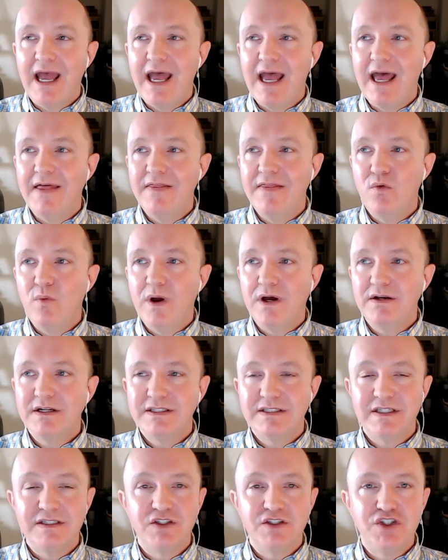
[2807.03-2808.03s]
and the
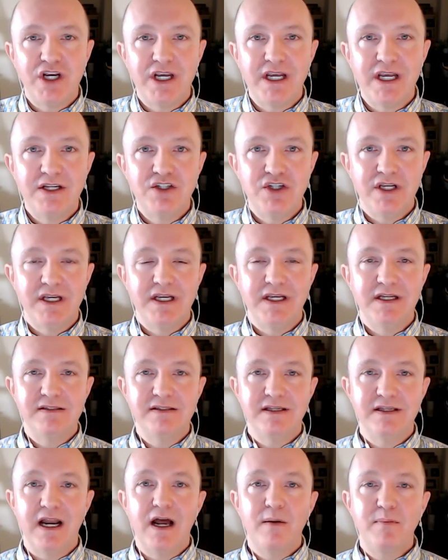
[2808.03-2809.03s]
Wellness Exchange
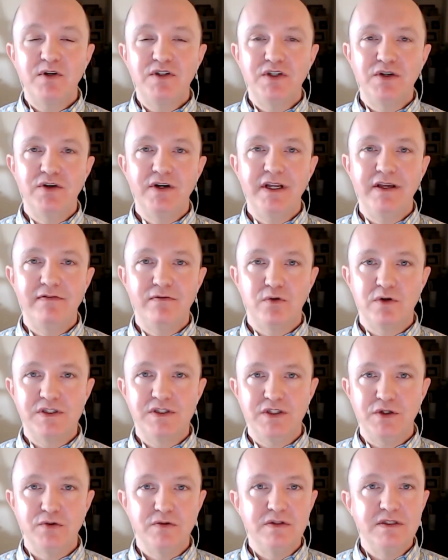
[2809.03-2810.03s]
is an opportunity for
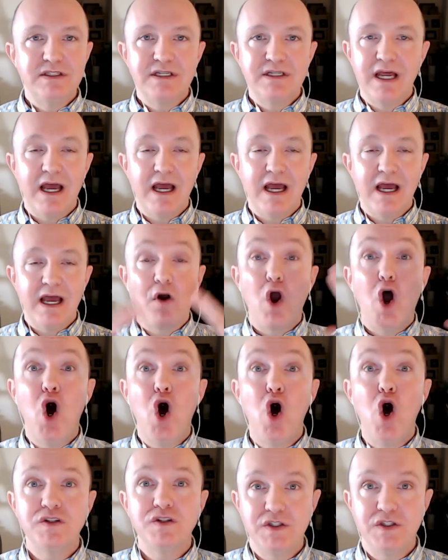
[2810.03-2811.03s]
students, for
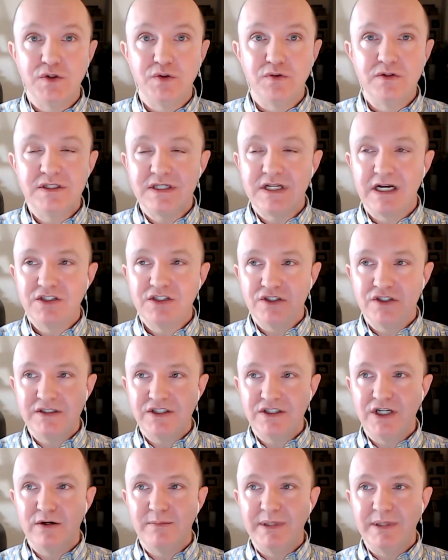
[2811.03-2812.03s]
all students, not just
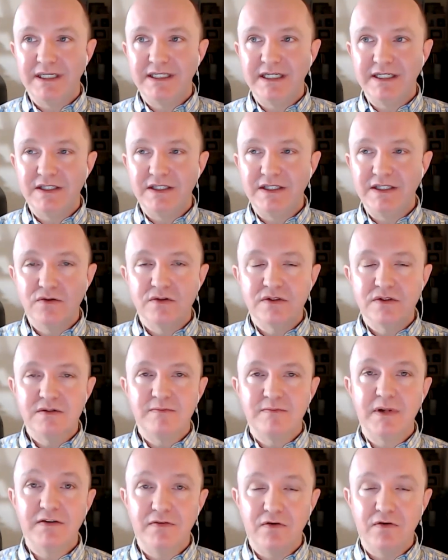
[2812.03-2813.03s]
GLBT students,
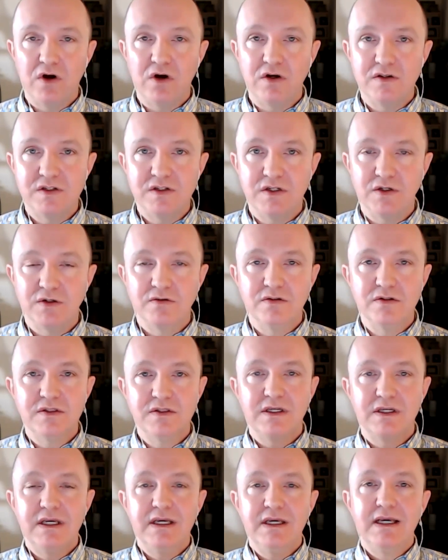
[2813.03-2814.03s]
but for all students,